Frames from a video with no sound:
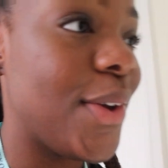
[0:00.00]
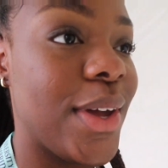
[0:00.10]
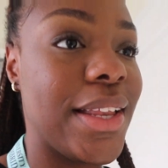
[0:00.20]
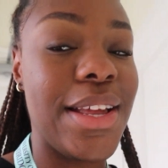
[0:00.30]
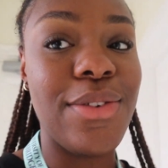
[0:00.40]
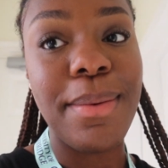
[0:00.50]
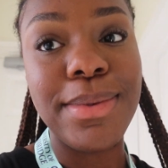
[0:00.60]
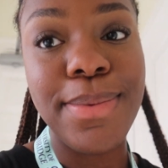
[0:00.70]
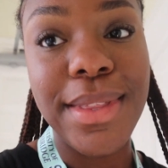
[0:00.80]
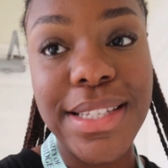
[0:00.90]
quickly grab
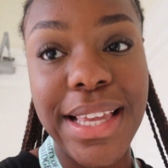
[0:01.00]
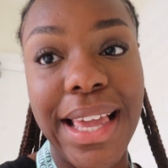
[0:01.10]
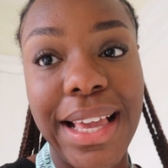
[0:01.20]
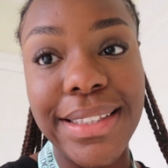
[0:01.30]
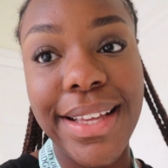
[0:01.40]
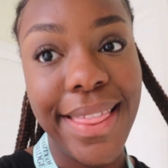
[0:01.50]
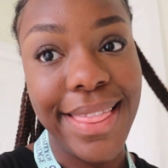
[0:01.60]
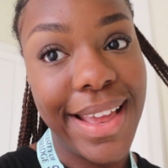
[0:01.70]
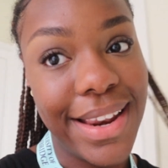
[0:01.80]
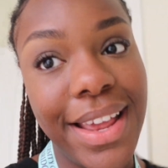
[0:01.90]
something to eat
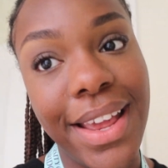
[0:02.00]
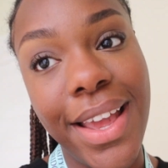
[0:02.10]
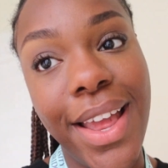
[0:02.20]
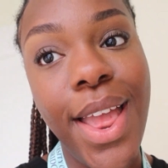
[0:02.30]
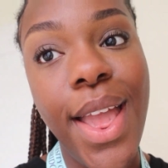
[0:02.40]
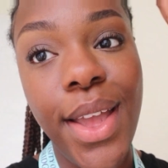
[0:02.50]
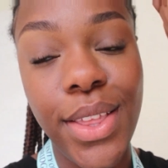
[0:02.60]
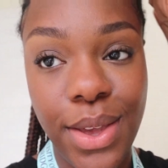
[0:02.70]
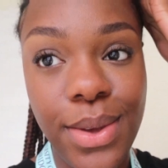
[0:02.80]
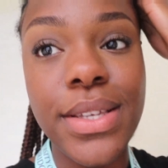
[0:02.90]
and then
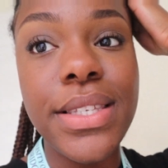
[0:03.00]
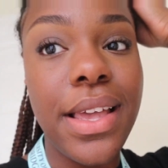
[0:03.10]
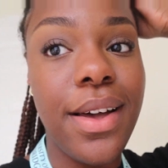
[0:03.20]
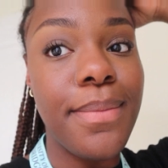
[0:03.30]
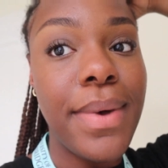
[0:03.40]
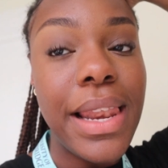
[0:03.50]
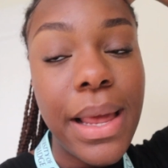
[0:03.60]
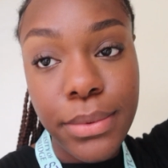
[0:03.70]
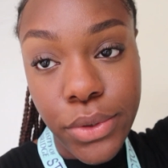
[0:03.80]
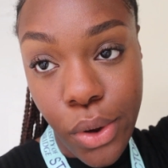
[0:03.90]
go set up my
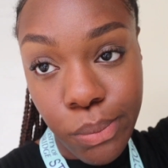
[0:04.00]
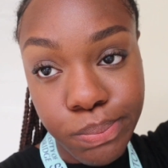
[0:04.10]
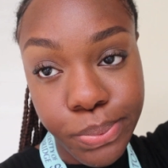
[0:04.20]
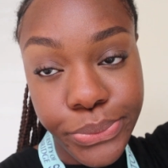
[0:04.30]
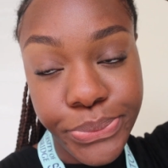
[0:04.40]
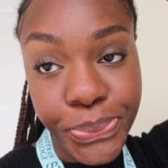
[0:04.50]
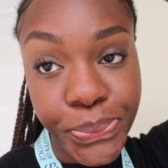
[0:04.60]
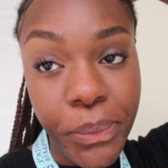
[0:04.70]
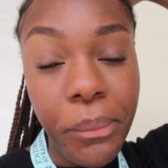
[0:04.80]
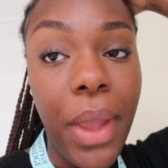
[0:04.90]
laptop.
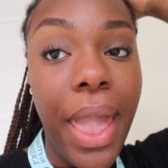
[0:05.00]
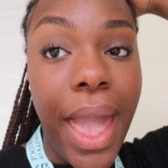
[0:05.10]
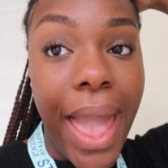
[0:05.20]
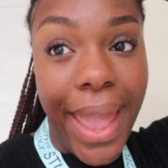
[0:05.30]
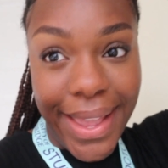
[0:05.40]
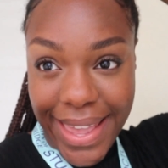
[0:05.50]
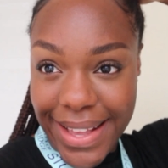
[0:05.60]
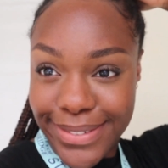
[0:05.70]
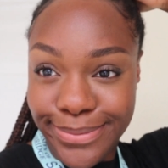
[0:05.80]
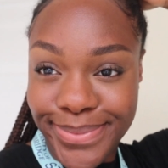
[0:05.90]

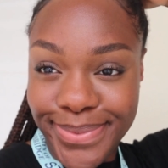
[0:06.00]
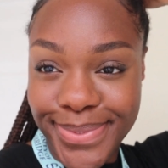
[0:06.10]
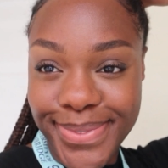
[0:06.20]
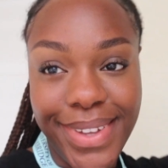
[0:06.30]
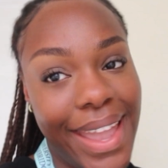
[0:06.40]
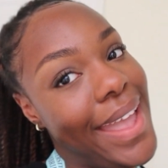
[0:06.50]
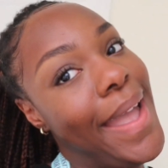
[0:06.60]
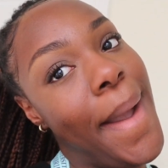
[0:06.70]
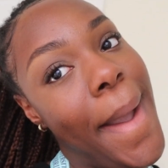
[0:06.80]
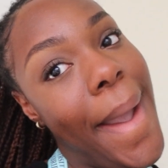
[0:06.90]
Yeah, okay.
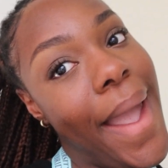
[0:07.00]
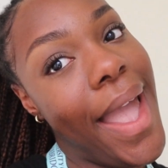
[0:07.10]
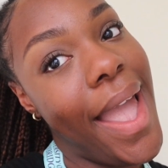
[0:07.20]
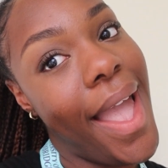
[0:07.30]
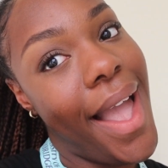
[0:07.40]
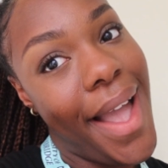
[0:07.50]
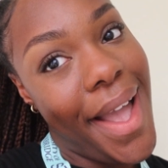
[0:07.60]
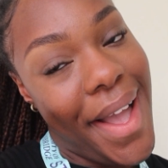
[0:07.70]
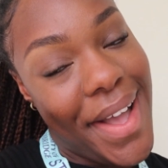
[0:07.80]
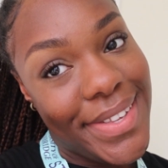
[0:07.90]

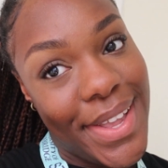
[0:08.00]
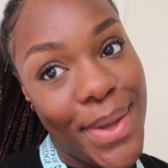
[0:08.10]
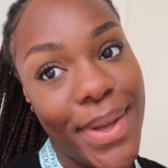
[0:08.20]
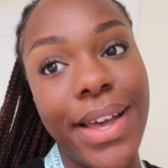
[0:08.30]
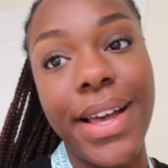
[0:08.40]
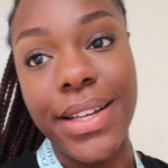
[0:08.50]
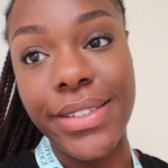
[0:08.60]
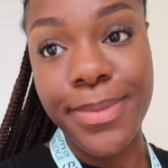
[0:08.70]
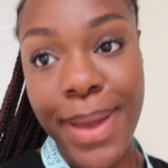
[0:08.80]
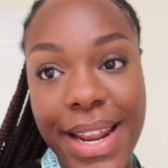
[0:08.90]
So
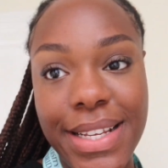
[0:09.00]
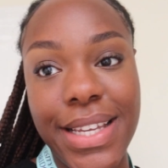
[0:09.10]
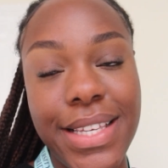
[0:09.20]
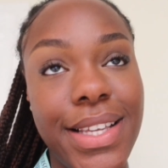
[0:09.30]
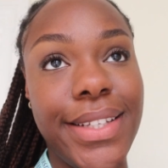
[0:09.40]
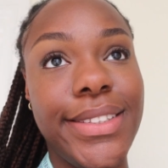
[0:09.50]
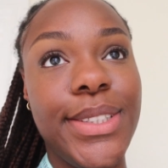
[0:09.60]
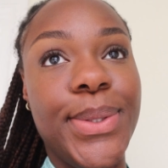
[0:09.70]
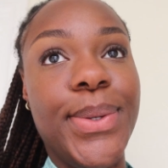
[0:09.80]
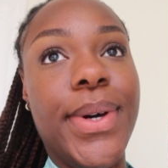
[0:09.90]
Spanish is
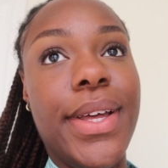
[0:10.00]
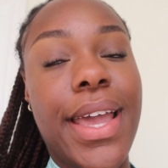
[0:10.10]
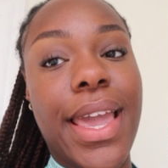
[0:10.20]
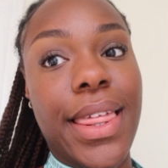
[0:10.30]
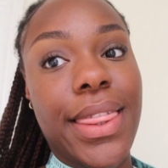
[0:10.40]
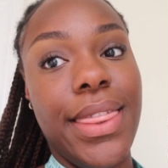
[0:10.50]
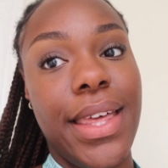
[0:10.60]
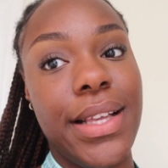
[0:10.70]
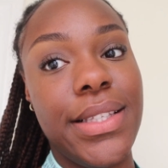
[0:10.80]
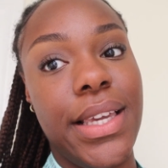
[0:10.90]
until eight
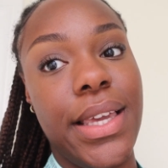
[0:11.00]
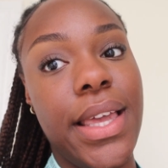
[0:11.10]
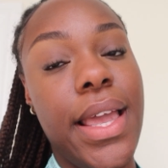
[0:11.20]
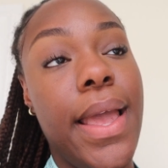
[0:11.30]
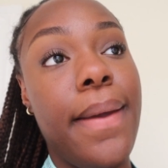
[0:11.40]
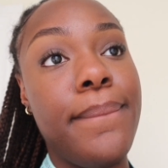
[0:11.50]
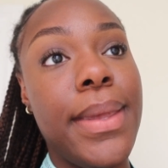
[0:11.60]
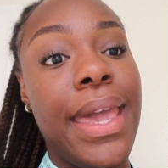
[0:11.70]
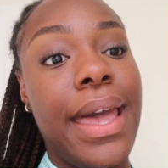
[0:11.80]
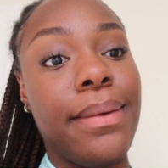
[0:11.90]
thirty
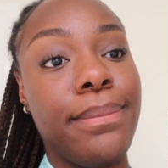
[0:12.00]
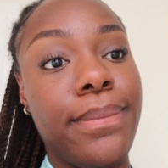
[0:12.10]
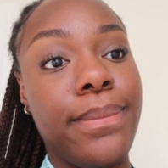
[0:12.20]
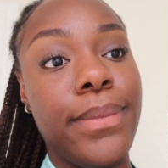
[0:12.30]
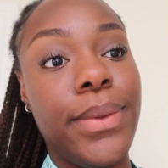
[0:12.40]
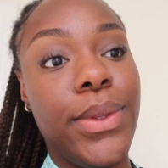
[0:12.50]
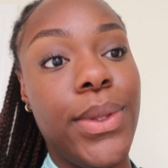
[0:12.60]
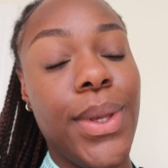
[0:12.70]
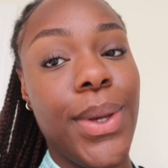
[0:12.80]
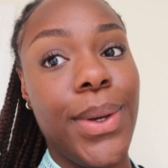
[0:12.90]
P M,
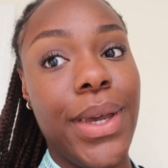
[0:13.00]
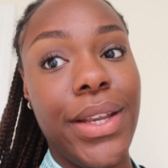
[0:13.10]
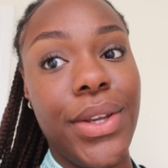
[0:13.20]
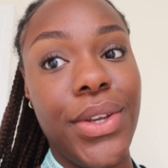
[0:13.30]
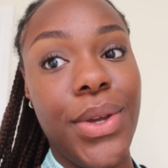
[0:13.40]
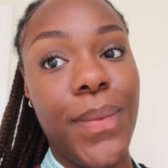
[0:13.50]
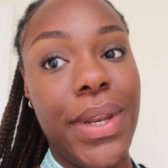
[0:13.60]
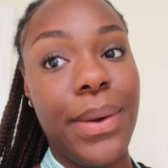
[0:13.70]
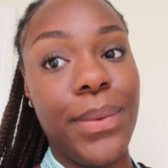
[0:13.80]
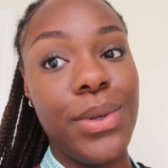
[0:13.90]
so I don't know
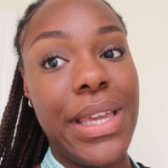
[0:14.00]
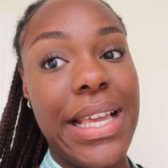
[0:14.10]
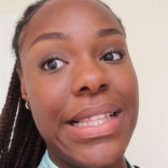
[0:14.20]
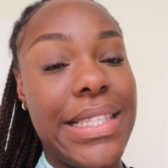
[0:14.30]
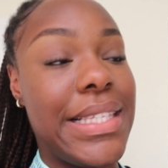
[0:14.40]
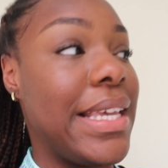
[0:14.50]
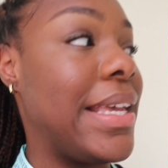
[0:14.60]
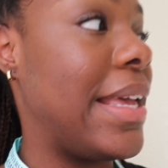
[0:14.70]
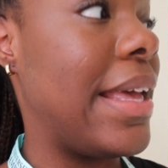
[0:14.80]
when I will eat.